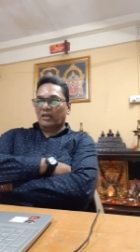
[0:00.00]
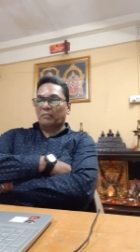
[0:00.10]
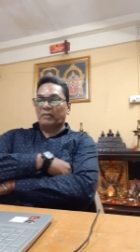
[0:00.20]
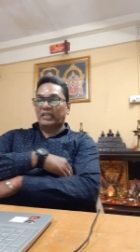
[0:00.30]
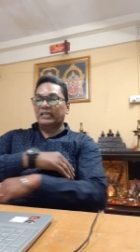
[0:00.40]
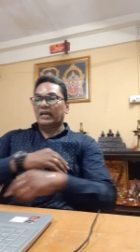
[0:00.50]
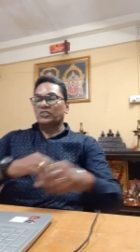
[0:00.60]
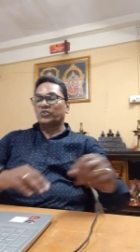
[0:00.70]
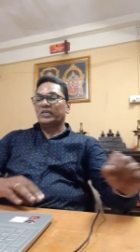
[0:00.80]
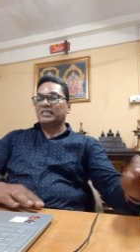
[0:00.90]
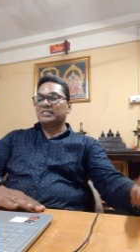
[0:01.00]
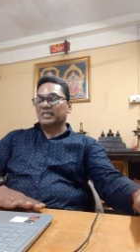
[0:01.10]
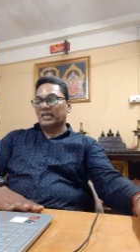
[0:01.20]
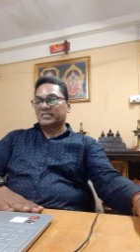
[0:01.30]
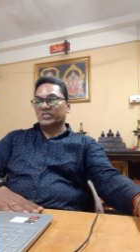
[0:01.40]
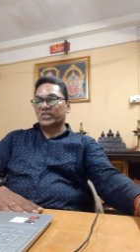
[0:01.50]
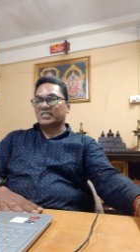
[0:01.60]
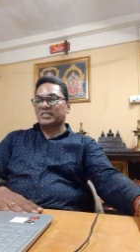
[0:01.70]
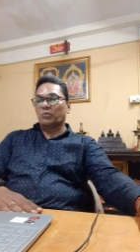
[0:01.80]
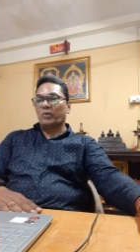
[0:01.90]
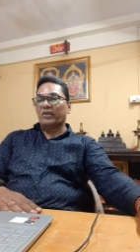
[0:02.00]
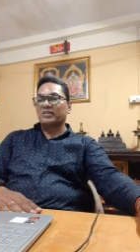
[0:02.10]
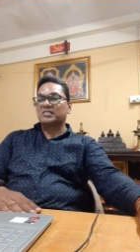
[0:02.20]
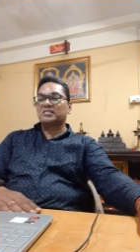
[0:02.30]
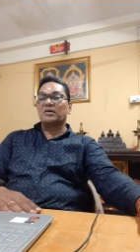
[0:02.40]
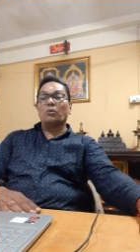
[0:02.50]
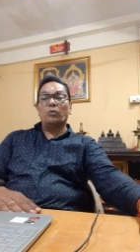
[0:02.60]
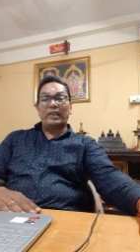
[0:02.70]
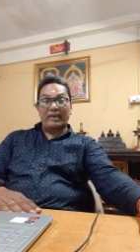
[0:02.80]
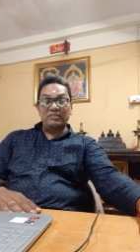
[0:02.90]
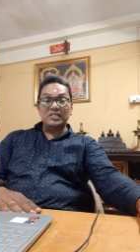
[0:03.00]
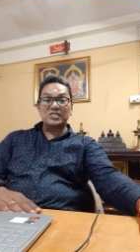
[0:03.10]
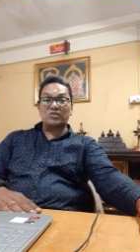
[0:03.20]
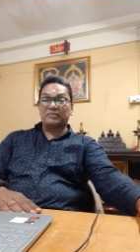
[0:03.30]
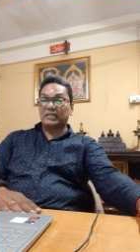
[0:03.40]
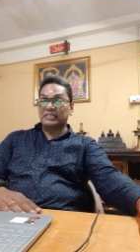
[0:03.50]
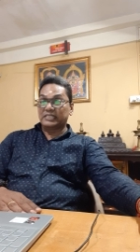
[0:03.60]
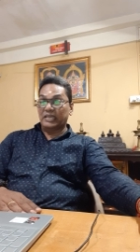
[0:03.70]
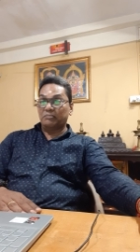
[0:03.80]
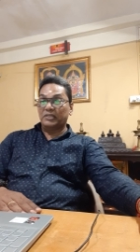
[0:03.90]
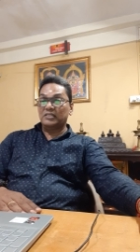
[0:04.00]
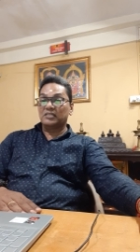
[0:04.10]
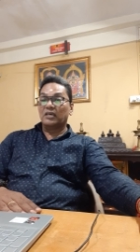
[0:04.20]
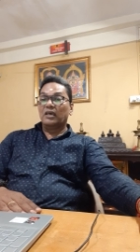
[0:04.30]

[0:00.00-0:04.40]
Many countries are suggesting various levels of containment